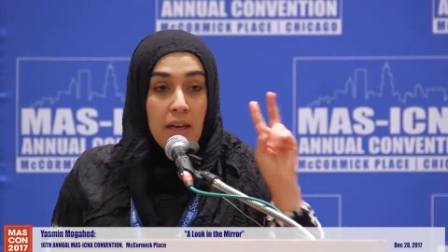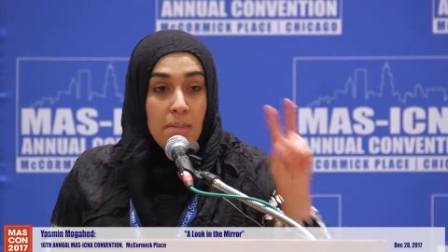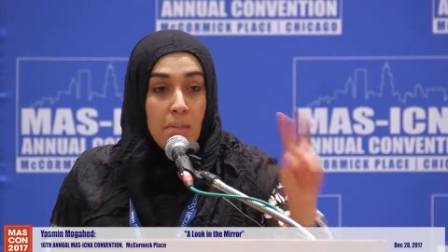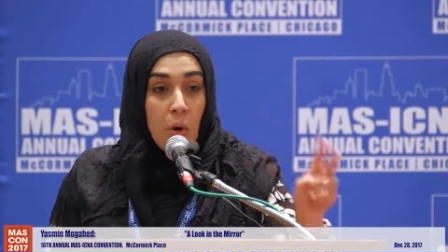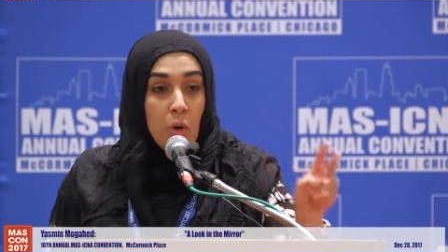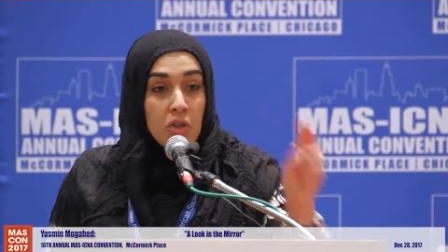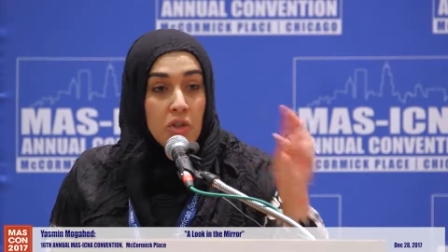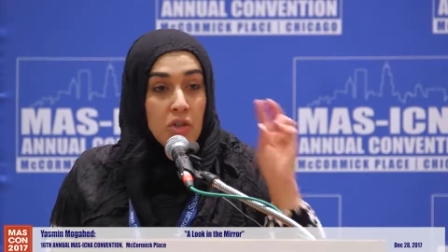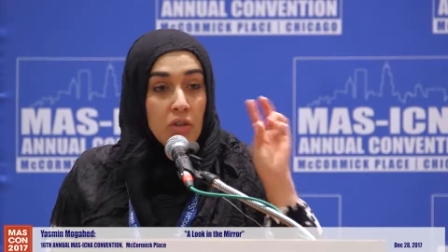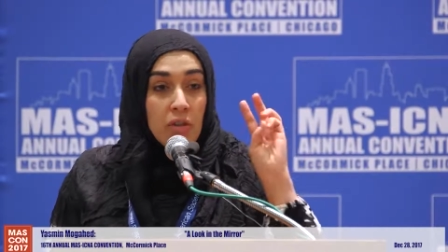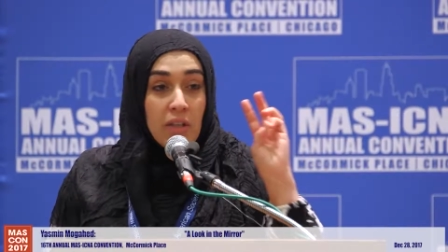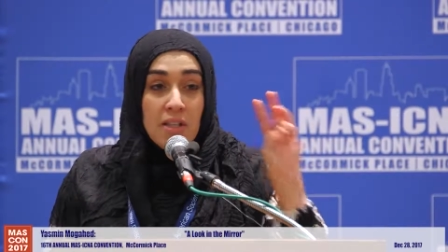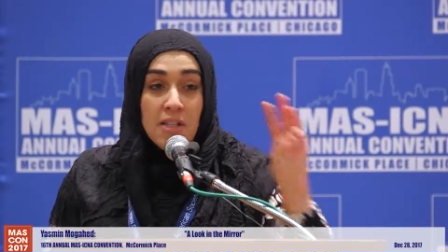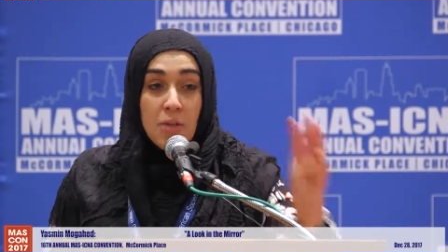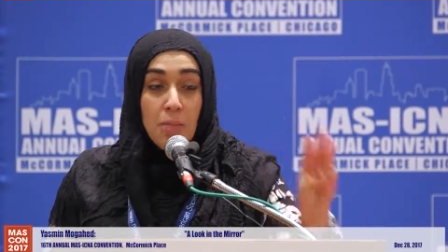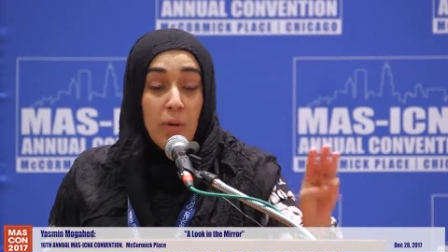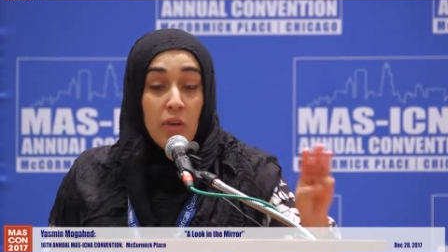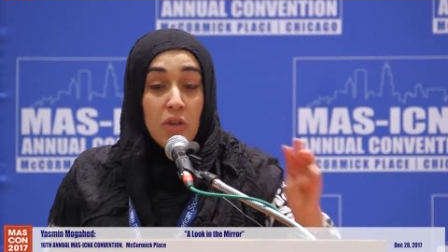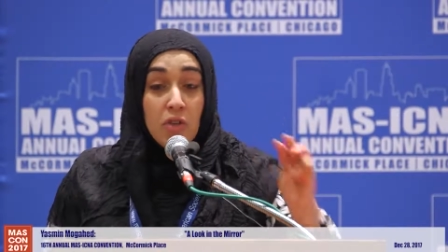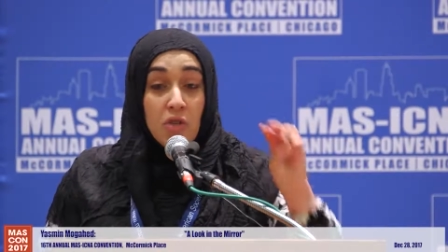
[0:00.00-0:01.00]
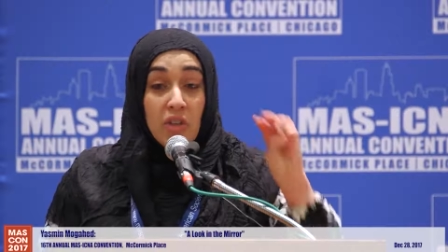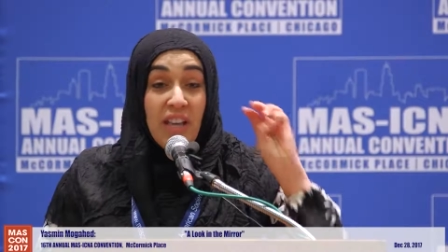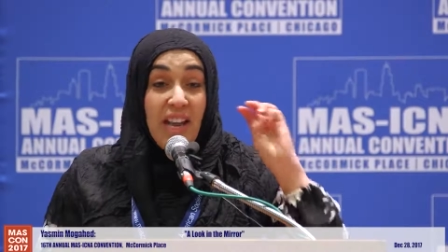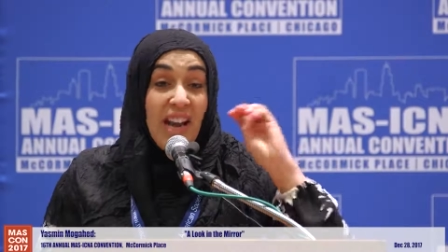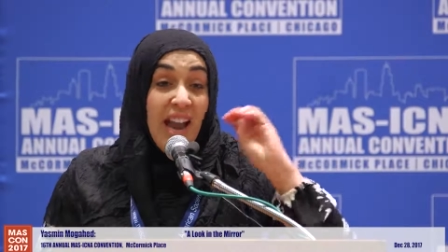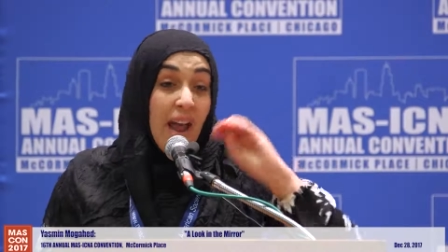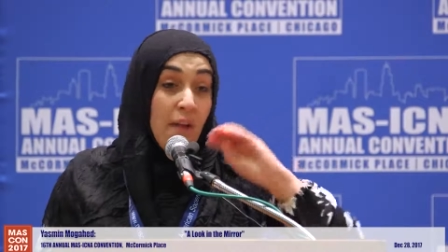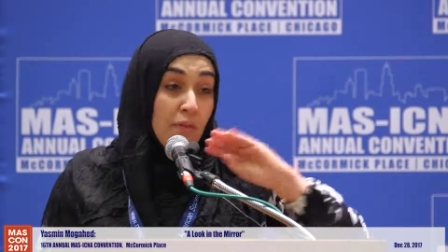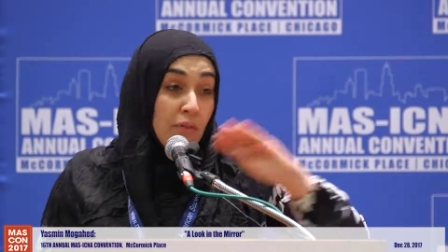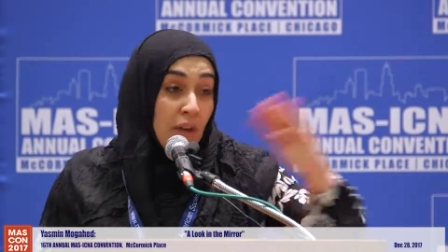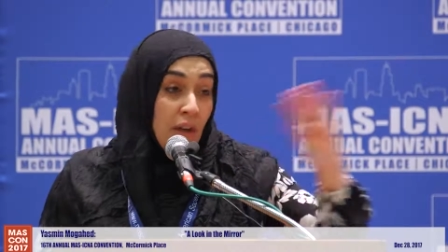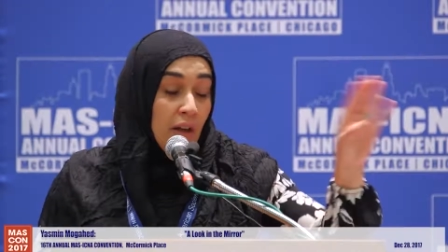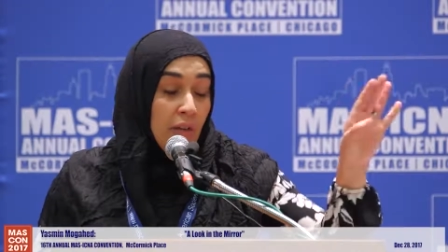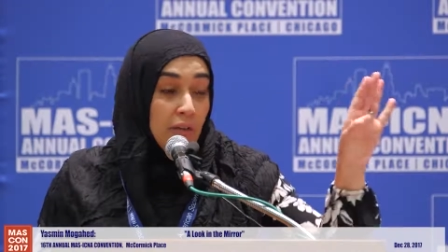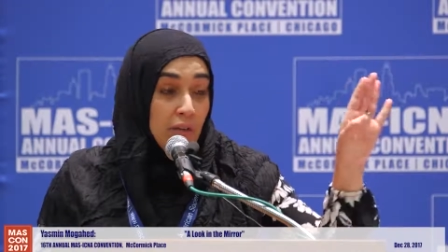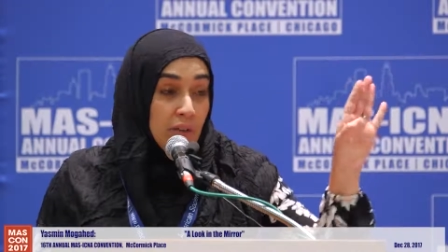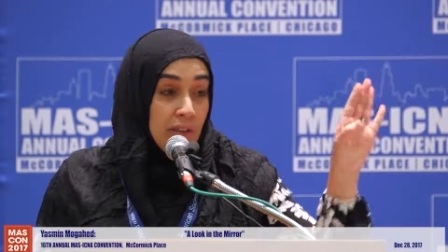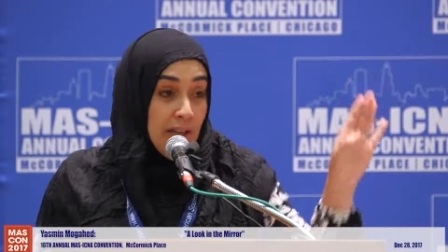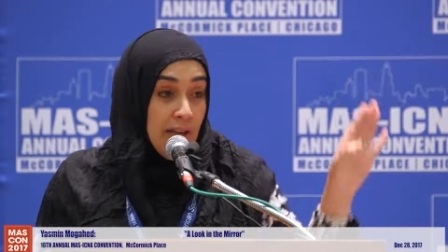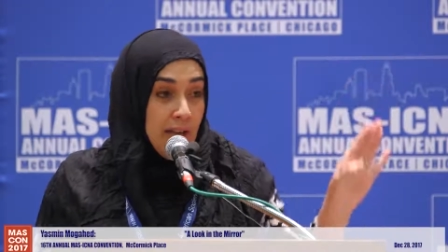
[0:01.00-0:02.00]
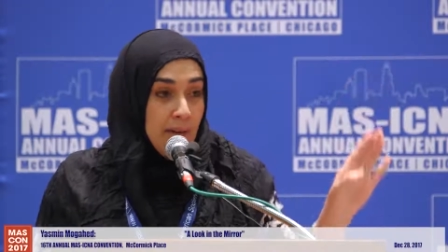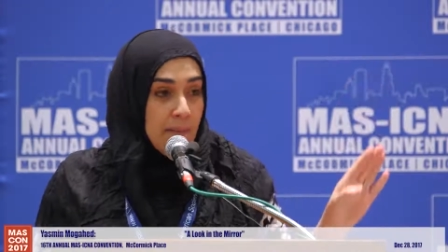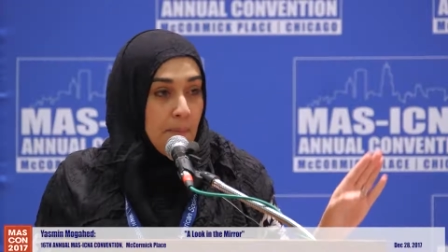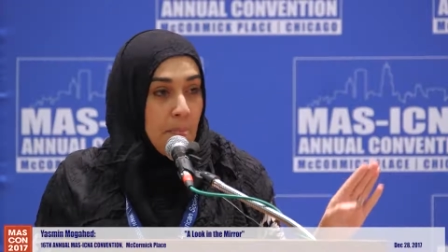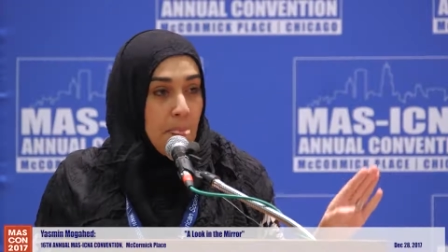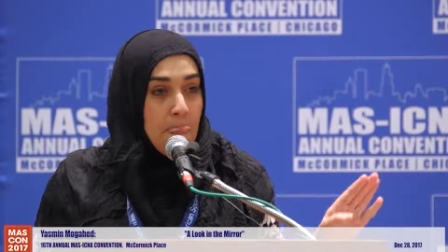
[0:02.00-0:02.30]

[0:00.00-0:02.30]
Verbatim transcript: emotionally, spiritually, and every otherly.